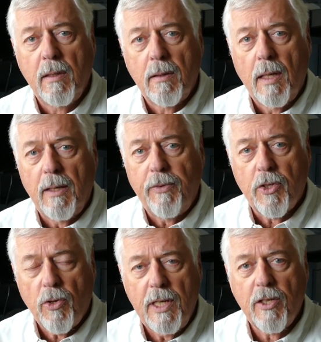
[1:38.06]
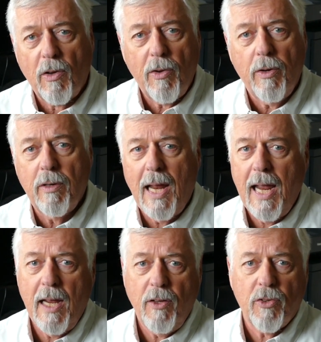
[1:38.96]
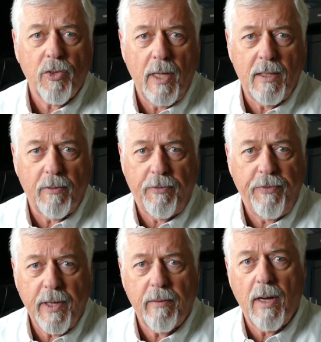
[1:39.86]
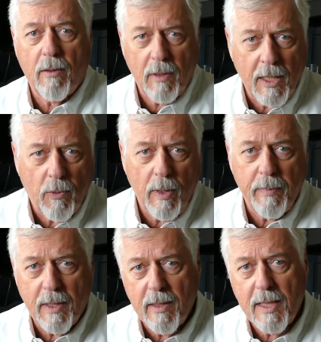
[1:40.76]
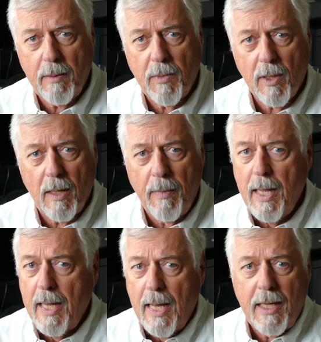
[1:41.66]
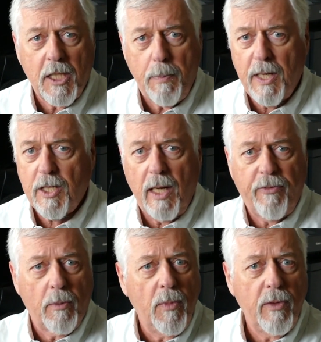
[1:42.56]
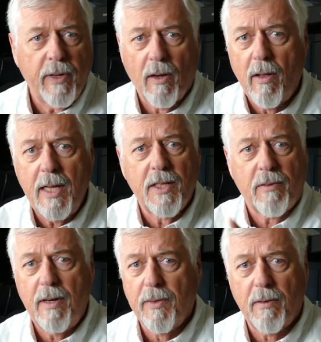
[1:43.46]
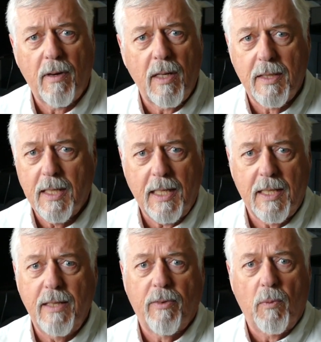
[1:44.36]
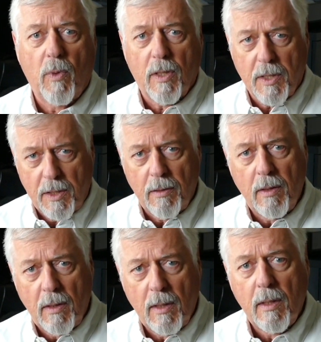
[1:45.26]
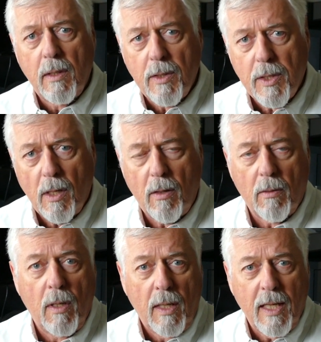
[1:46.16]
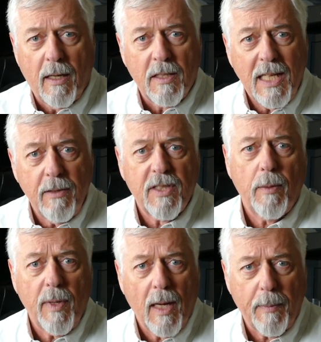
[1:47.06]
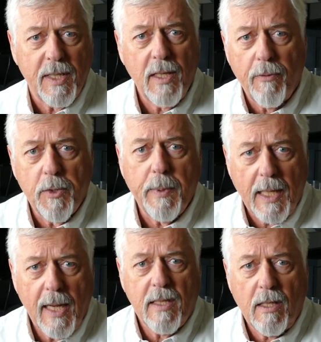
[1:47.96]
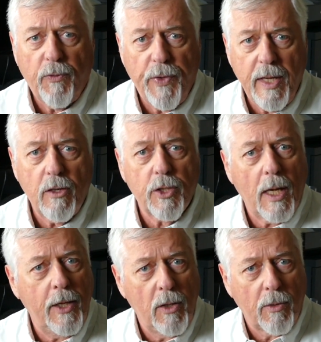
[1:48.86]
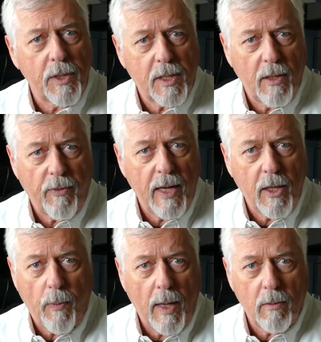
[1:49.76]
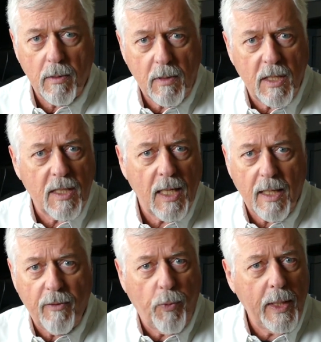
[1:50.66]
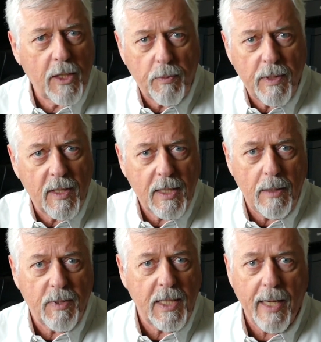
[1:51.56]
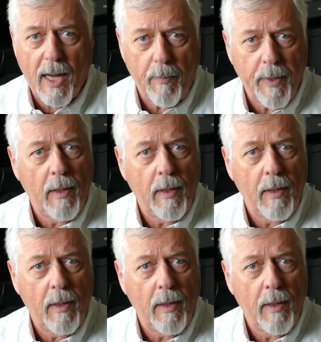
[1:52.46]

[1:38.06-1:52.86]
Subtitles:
if you're trying to learn and you're trying to figure out equipment at the same time. And especially if you're moving lines around the rods, that gets even worse. So, even somebody like myself who's been casting for years, I notice that if I go out consecutive weeks with the same setup,